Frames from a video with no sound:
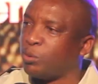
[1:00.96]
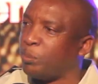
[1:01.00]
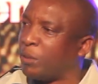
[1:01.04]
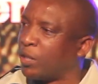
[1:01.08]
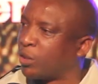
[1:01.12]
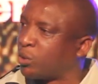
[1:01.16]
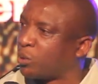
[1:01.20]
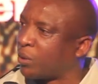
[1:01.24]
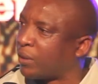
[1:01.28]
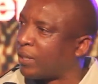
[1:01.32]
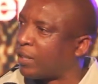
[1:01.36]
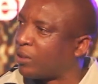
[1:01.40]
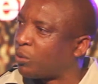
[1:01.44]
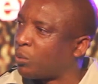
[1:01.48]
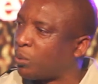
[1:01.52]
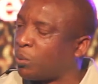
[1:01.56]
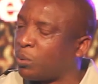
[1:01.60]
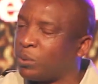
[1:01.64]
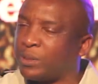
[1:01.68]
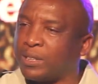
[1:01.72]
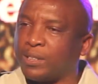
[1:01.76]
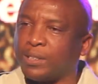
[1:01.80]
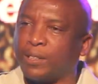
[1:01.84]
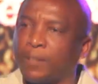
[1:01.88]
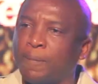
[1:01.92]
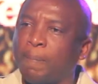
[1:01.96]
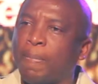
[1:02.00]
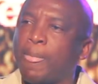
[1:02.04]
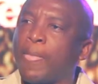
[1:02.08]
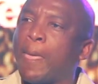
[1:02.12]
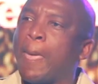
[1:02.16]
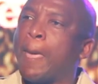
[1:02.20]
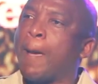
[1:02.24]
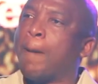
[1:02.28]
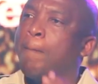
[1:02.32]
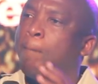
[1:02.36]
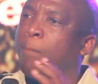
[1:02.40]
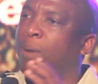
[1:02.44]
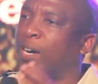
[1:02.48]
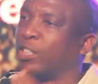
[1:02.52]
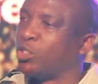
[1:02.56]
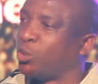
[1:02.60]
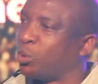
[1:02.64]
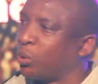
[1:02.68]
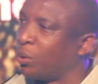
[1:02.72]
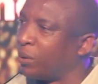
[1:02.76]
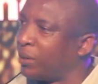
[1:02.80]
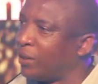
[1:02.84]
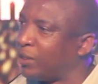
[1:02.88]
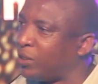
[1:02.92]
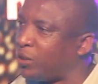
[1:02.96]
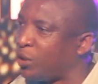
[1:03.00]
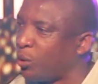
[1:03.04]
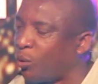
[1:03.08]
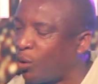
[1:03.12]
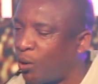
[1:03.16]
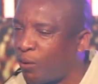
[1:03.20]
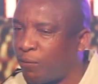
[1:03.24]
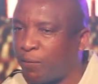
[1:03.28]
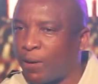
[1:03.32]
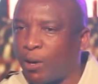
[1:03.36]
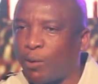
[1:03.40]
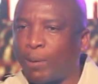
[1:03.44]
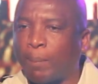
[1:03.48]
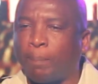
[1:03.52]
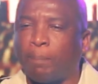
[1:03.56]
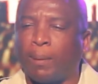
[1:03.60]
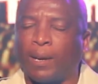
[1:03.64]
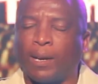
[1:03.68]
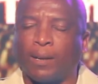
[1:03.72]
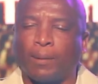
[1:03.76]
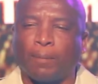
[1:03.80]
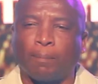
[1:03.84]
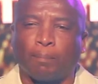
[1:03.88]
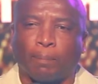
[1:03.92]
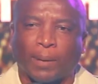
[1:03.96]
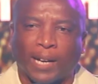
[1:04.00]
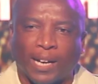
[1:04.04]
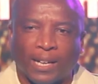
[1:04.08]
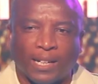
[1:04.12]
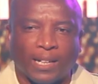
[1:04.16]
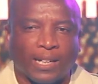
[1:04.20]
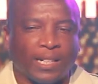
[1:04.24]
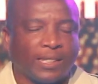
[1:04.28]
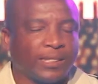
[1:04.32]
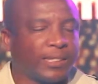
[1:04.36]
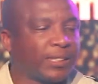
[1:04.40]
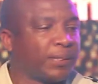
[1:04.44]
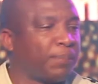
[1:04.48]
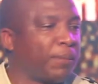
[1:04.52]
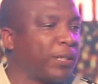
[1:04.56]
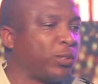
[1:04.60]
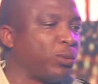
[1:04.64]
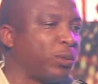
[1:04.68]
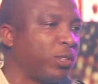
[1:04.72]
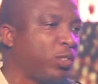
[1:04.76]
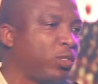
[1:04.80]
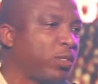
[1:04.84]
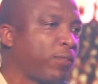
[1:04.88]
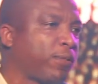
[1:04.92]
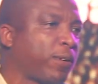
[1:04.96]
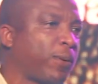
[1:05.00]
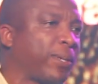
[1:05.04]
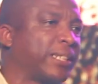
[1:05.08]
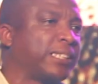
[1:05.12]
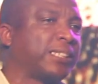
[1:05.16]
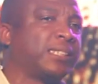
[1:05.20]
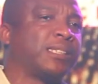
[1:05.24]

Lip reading: to make sure that majority of our brothers, majority of our